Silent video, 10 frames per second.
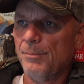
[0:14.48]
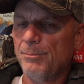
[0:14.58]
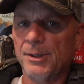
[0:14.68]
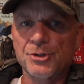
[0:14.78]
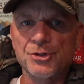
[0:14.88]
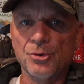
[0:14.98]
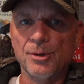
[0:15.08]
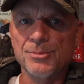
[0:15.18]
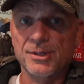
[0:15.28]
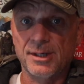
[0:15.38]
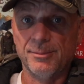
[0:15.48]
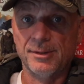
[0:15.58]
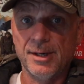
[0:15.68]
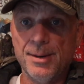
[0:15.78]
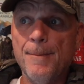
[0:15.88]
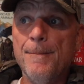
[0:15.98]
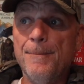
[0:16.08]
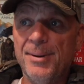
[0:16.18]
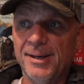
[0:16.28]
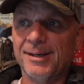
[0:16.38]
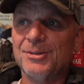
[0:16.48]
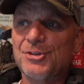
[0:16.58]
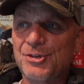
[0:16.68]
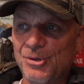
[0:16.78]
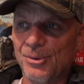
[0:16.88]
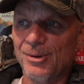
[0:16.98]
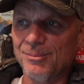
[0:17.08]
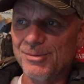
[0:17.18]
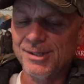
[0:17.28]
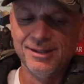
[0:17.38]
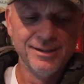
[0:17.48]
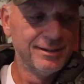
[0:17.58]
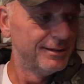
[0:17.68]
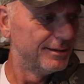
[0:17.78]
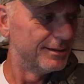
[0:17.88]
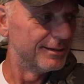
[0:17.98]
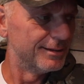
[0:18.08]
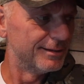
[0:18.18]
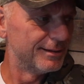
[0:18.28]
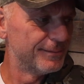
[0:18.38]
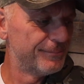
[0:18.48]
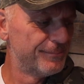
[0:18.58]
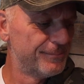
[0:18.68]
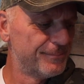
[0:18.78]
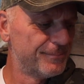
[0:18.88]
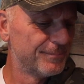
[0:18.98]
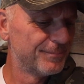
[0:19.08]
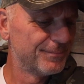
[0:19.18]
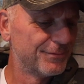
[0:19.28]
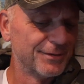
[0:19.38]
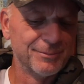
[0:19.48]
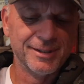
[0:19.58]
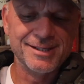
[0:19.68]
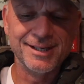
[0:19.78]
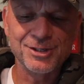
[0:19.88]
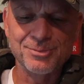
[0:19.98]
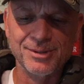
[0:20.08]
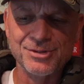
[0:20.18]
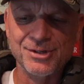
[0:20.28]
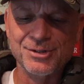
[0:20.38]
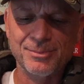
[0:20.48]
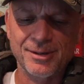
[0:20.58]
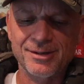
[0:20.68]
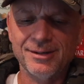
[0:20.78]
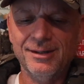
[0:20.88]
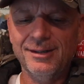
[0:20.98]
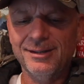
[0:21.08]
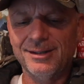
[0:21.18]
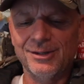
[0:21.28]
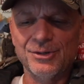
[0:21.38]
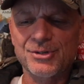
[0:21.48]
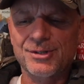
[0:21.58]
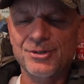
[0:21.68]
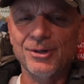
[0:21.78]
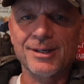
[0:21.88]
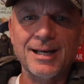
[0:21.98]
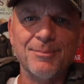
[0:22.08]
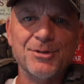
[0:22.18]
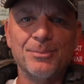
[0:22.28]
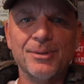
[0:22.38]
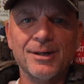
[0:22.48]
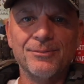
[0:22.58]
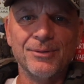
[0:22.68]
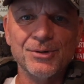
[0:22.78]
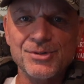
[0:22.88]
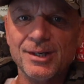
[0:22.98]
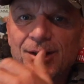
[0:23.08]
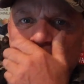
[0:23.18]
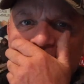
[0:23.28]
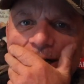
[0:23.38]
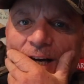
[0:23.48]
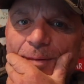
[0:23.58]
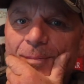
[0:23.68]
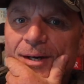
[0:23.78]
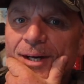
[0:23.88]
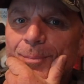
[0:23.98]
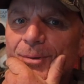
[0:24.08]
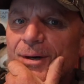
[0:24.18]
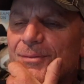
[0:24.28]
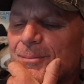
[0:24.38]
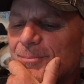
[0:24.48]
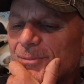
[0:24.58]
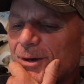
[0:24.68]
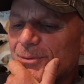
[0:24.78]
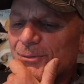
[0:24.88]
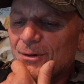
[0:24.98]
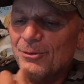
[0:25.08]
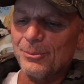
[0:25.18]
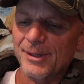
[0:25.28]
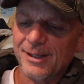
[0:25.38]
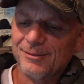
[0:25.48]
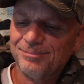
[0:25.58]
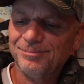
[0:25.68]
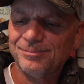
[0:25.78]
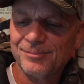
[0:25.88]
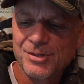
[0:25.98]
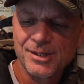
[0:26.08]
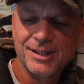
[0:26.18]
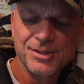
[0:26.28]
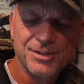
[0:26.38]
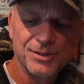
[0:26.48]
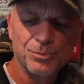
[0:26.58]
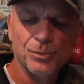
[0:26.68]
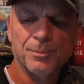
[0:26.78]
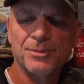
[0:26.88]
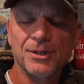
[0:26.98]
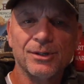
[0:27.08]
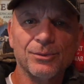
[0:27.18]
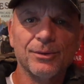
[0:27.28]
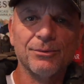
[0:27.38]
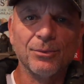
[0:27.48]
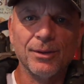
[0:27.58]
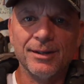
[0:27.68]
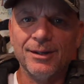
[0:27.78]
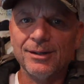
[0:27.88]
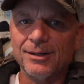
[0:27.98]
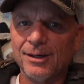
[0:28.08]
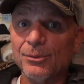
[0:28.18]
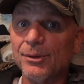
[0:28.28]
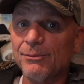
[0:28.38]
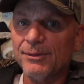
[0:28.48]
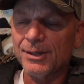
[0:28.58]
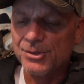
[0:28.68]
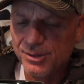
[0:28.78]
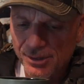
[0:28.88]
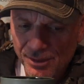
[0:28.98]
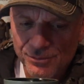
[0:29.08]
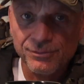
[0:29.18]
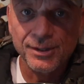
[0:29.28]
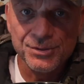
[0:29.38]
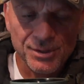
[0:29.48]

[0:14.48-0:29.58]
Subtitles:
Big storms are coming. Big storms. And a friend of mine texts me, he says, you better, all those trail cameras you put out for those elk, you better have them high up off the riverbed. So I guess this one particular river where the elk are really floods